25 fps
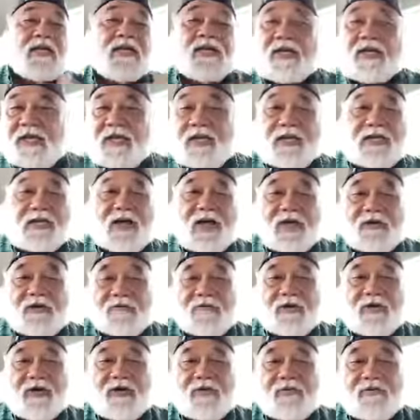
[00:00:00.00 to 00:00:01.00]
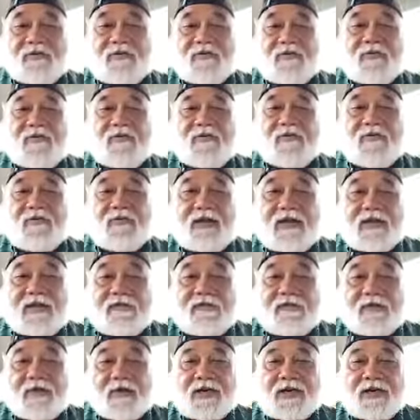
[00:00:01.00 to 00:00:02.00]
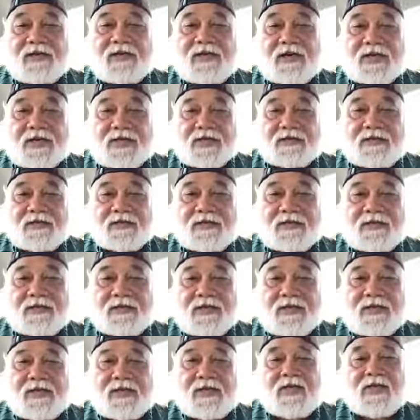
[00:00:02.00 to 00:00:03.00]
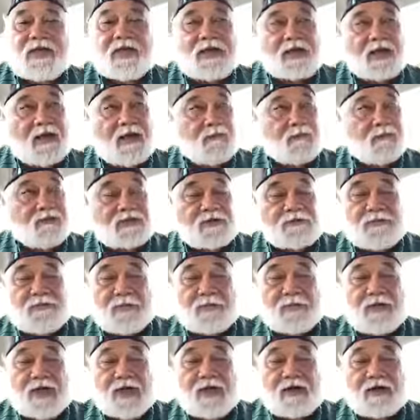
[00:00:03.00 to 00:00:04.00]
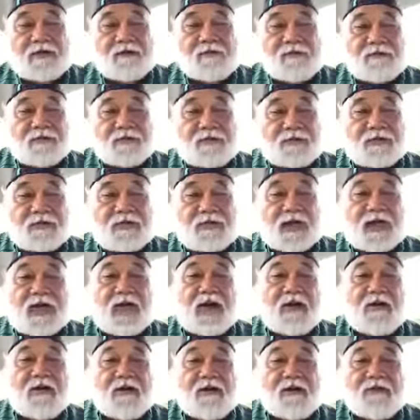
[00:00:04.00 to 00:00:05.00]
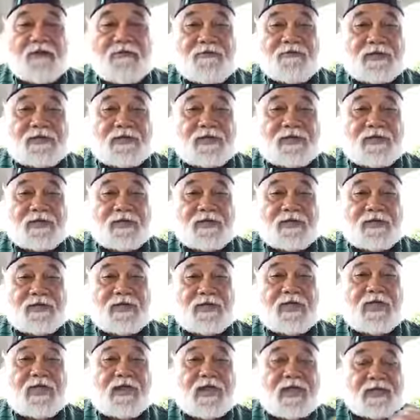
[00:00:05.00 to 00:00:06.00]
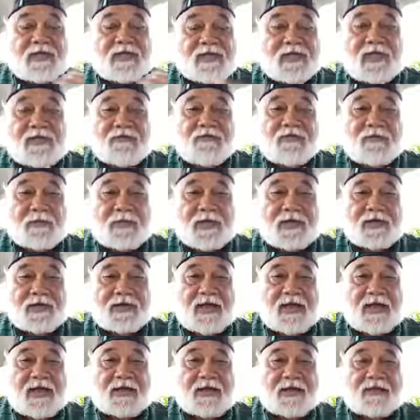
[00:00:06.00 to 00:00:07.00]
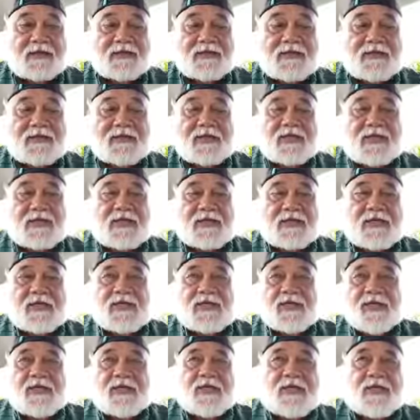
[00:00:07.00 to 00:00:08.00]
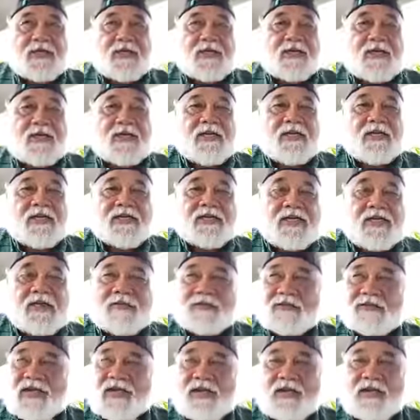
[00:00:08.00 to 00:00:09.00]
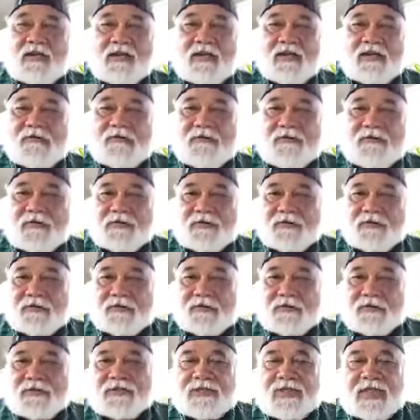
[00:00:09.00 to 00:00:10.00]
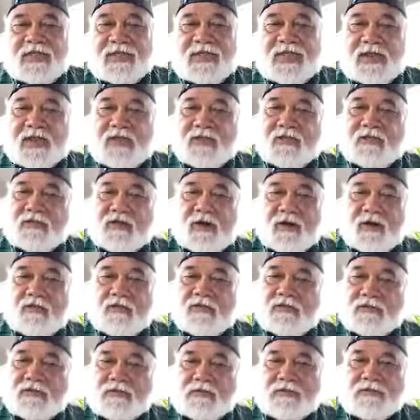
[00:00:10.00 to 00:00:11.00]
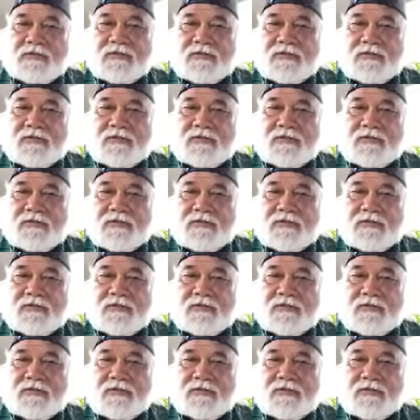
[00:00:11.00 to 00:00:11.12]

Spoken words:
it got rid of flavor and taste. And that was a papaya fruit that I harvested and gave to my dad. So I was kind of confused, and then I thought, oh,